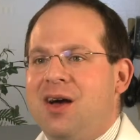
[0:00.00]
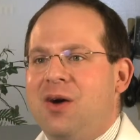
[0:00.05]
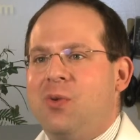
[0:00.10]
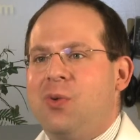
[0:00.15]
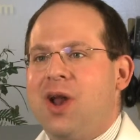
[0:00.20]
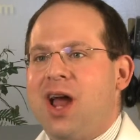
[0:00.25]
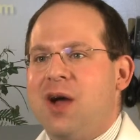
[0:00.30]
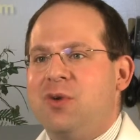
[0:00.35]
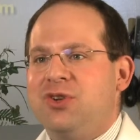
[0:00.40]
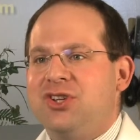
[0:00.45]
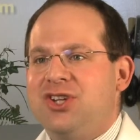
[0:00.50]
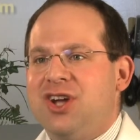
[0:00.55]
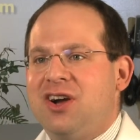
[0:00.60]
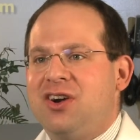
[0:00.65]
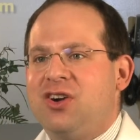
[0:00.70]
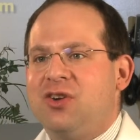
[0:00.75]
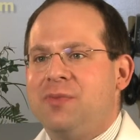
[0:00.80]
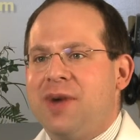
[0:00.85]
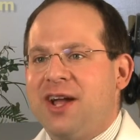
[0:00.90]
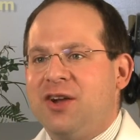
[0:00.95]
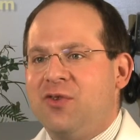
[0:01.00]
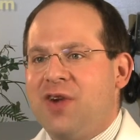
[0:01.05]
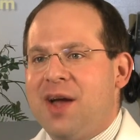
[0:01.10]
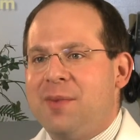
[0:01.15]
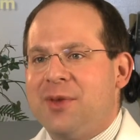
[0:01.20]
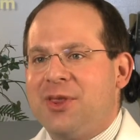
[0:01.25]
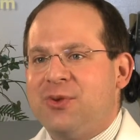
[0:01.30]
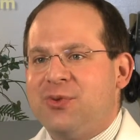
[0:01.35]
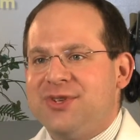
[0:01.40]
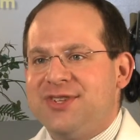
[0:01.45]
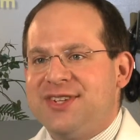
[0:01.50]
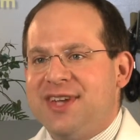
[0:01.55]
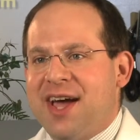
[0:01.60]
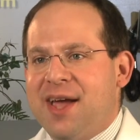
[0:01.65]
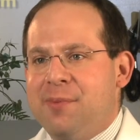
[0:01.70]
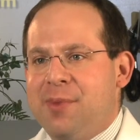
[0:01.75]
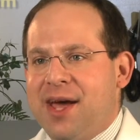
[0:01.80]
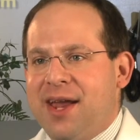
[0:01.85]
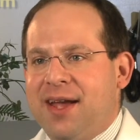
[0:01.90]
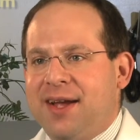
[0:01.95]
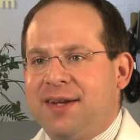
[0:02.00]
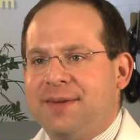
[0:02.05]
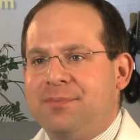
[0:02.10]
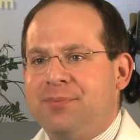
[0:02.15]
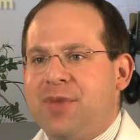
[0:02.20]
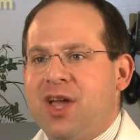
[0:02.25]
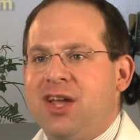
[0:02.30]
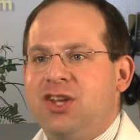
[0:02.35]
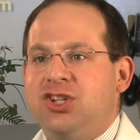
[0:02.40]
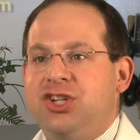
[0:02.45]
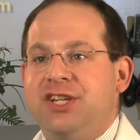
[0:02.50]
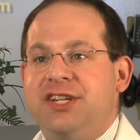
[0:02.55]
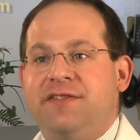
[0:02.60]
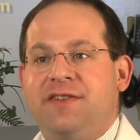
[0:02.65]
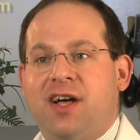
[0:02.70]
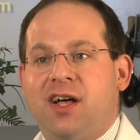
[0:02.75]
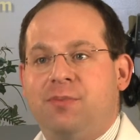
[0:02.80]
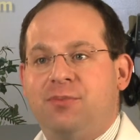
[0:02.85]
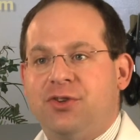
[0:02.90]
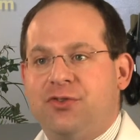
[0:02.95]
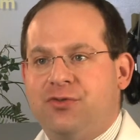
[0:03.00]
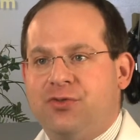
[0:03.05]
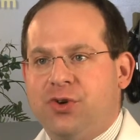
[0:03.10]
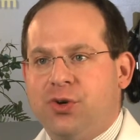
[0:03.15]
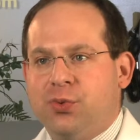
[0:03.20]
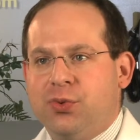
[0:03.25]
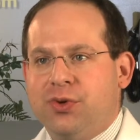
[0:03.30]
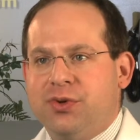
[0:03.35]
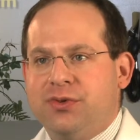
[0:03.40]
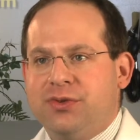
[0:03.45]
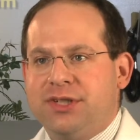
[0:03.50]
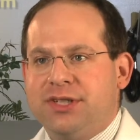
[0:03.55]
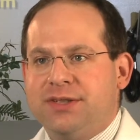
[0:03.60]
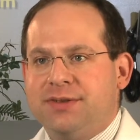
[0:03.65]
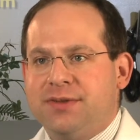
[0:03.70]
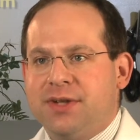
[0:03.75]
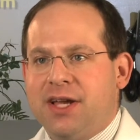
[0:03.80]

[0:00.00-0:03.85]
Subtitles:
When I was younger, my grandmother was a diabetic, and she developed a foot wound,